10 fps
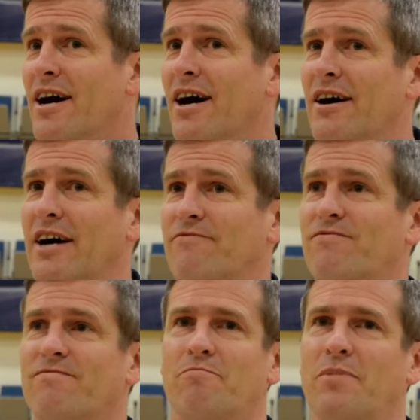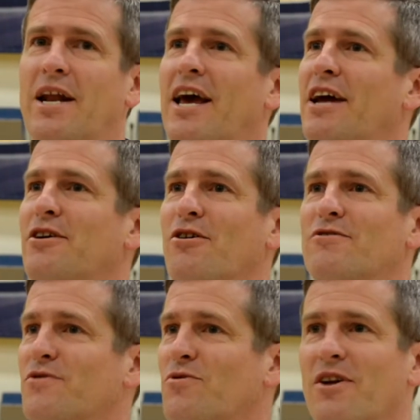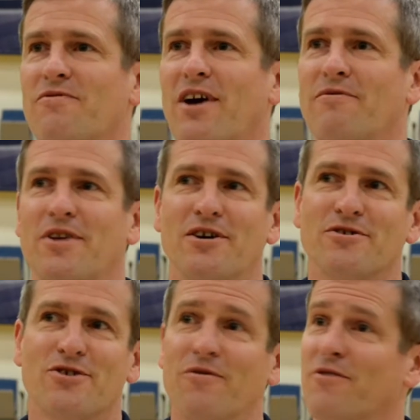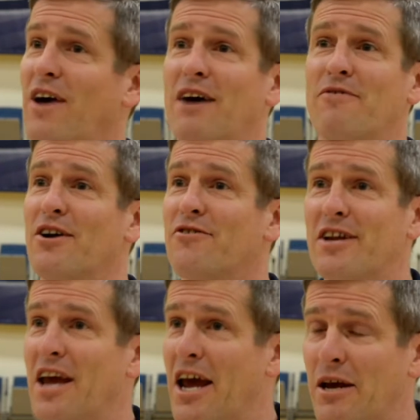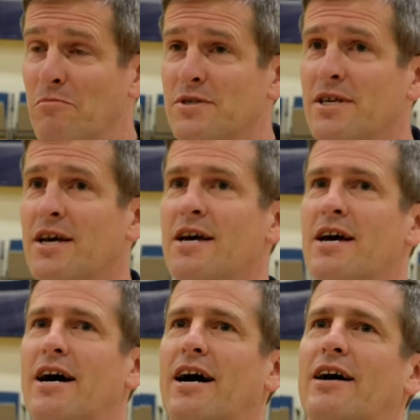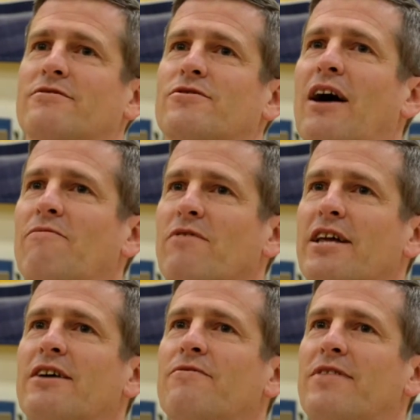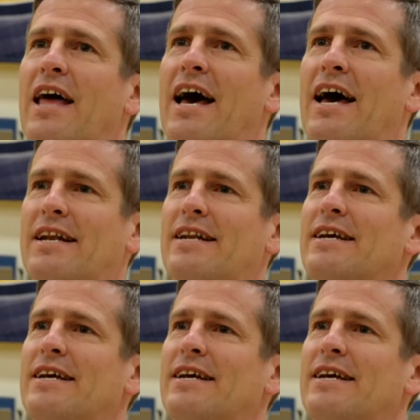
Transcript: Uh, I've been a head coach for 25 years, over 500 games, uh, so I've lived that